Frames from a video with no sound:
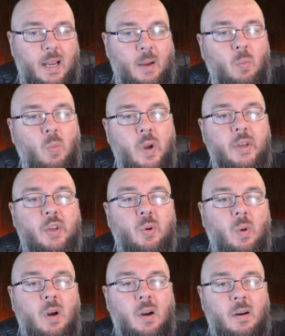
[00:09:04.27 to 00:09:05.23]
And when
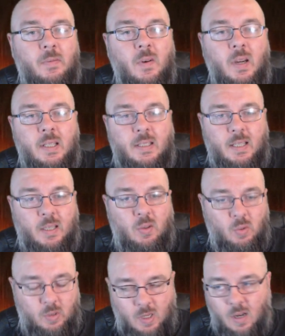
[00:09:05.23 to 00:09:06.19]
you are fighting
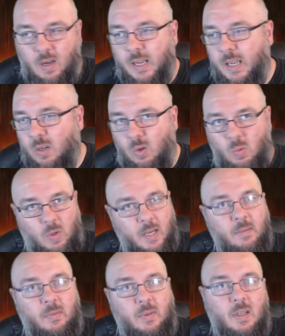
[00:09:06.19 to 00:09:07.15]
or dying or
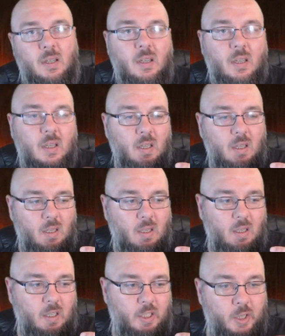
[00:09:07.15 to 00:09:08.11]
whatever,
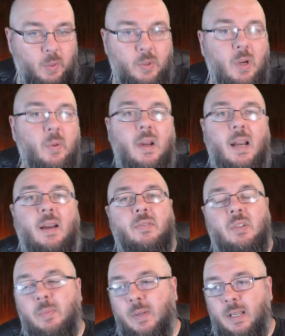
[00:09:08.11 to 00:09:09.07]
you don't have
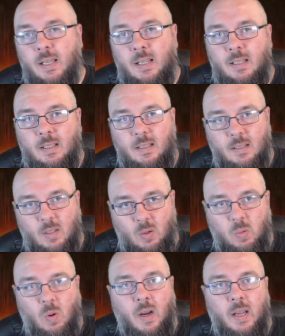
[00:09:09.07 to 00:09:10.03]
to be
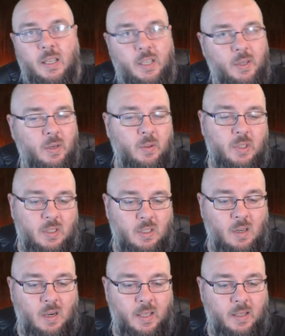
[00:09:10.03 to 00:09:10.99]
quiet. You don't just
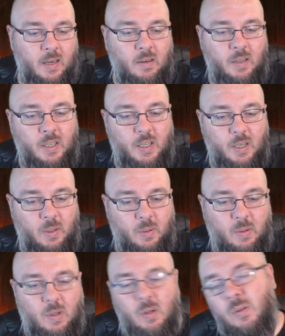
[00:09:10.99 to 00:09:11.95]
lie there and
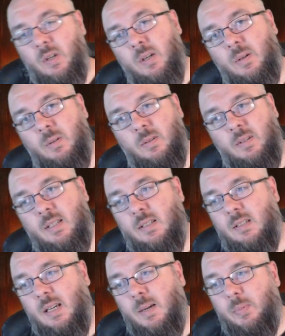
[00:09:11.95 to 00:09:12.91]
go, "Oh no, this
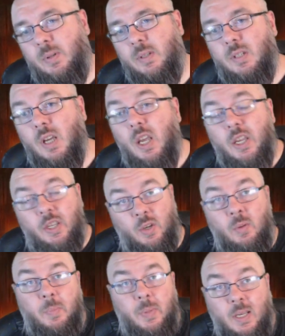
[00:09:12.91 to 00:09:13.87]
has happened."
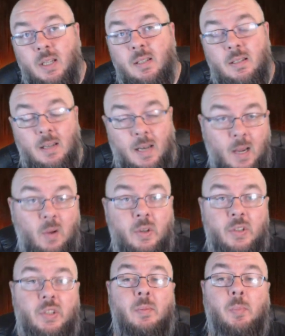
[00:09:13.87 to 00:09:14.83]
You be as loud
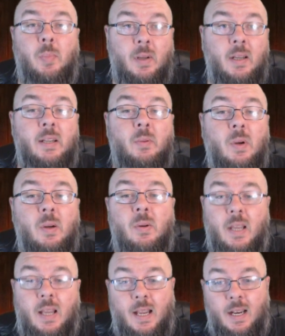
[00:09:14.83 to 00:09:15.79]
as you bloody well
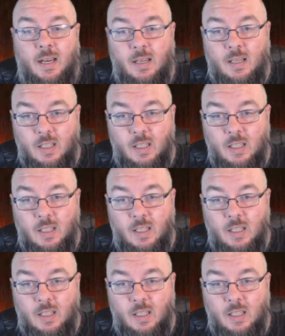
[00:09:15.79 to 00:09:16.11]
can.